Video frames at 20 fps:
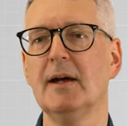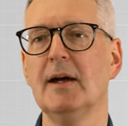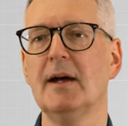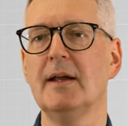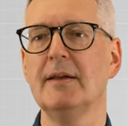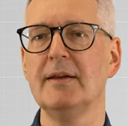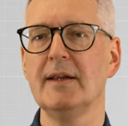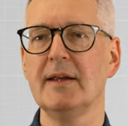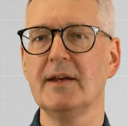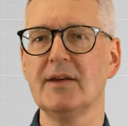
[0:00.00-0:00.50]

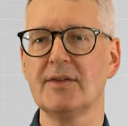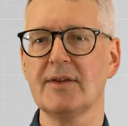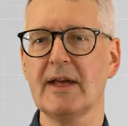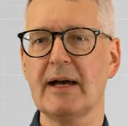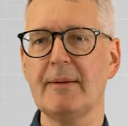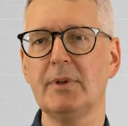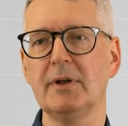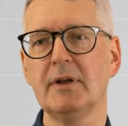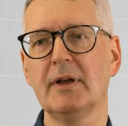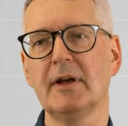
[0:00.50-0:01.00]
And the
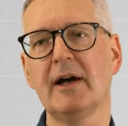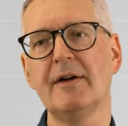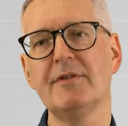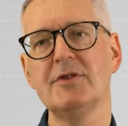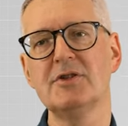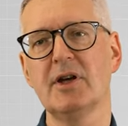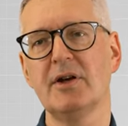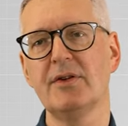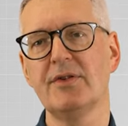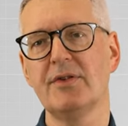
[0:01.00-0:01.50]
example that I've
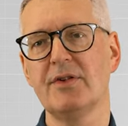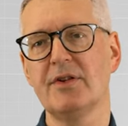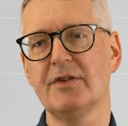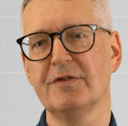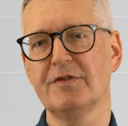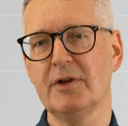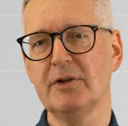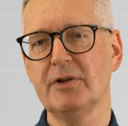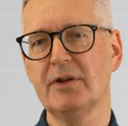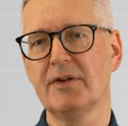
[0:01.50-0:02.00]
chosen to
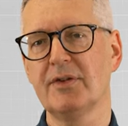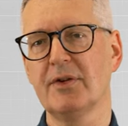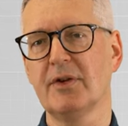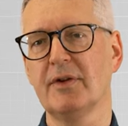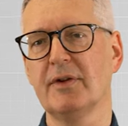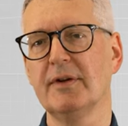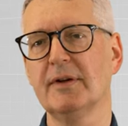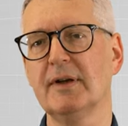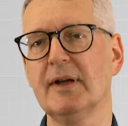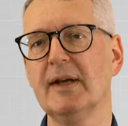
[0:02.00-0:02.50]
focus
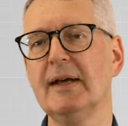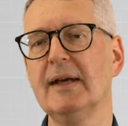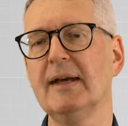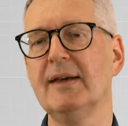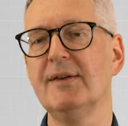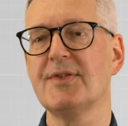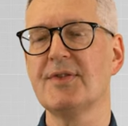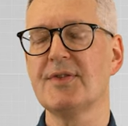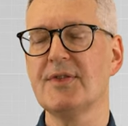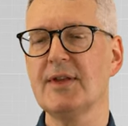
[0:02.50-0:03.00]
on
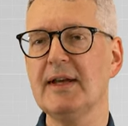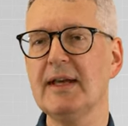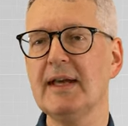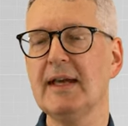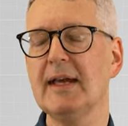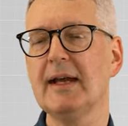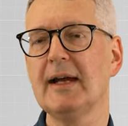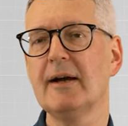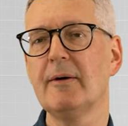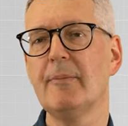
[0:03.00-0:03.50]
is
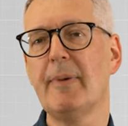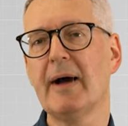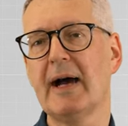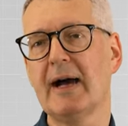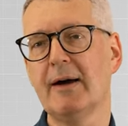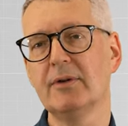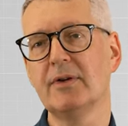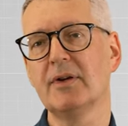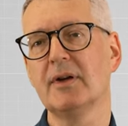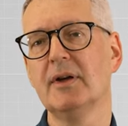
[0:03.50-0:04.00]
thinking
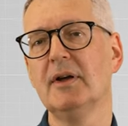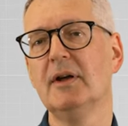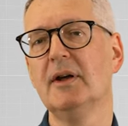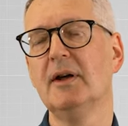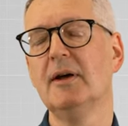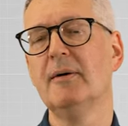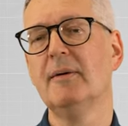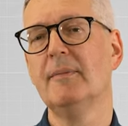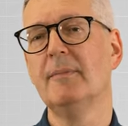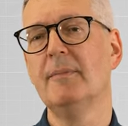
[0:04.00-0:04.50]
about
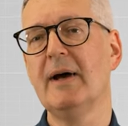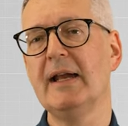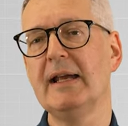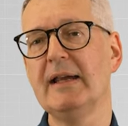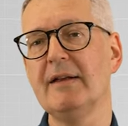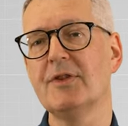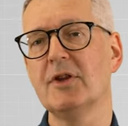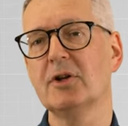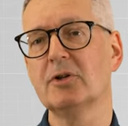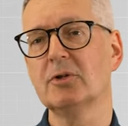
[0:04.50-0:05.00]
many
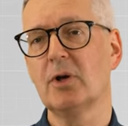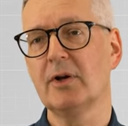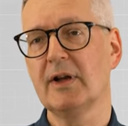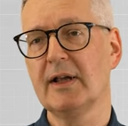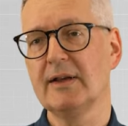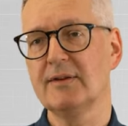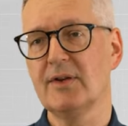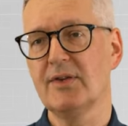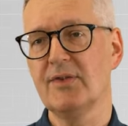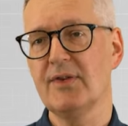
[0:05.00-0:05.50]
of the
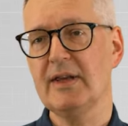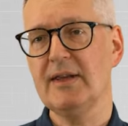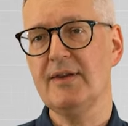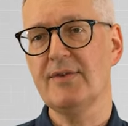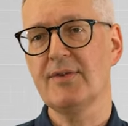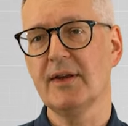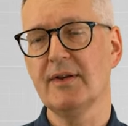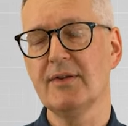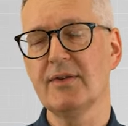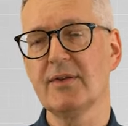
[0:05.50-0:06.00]
chronic
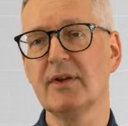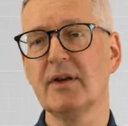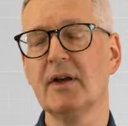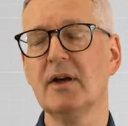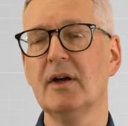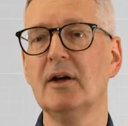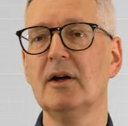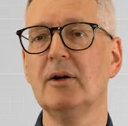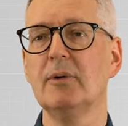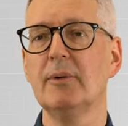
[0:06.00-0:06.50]
diseases
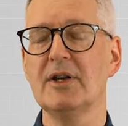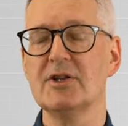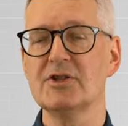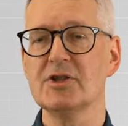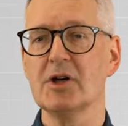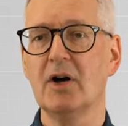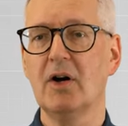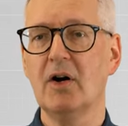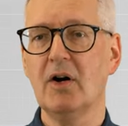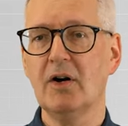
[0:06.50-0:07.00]
which
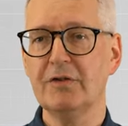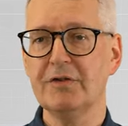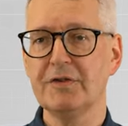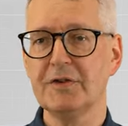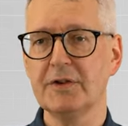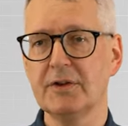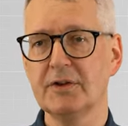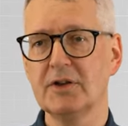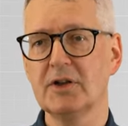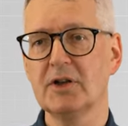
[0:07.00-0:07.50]
are
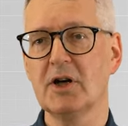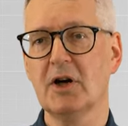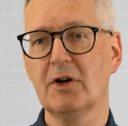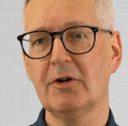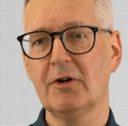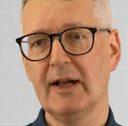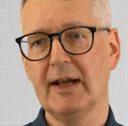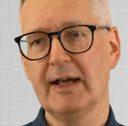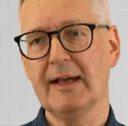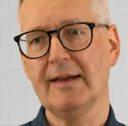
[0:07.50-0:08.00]
often
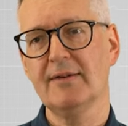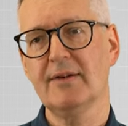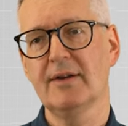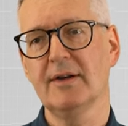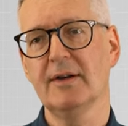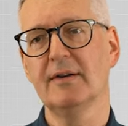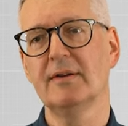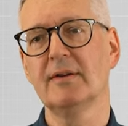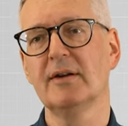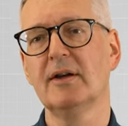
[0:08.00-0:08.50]

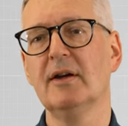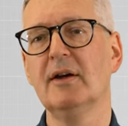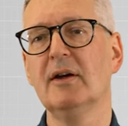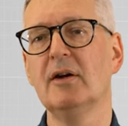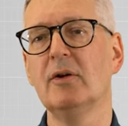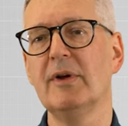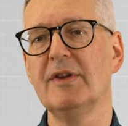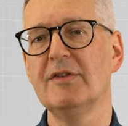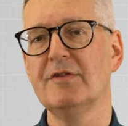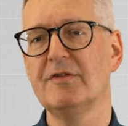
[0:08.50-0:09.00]
correlated
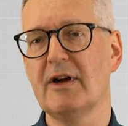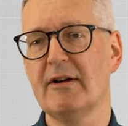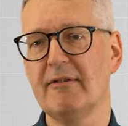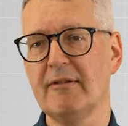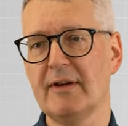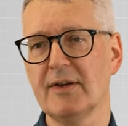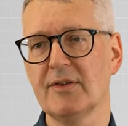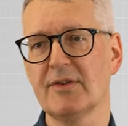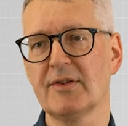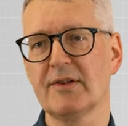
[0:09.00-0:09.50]
with
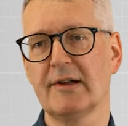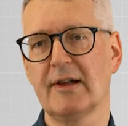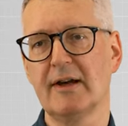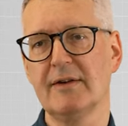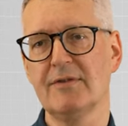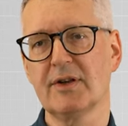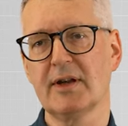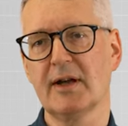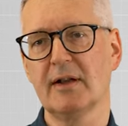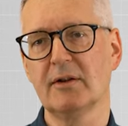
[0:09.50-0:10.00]
various
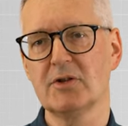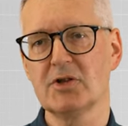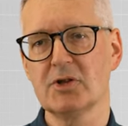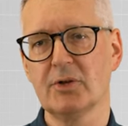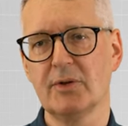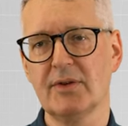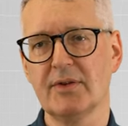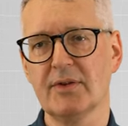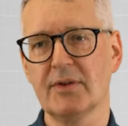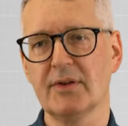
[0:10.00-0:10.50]
lifestyle
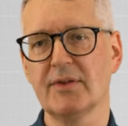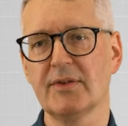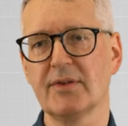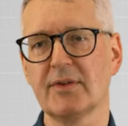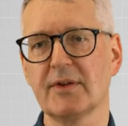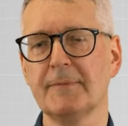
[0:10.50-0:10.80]
choices.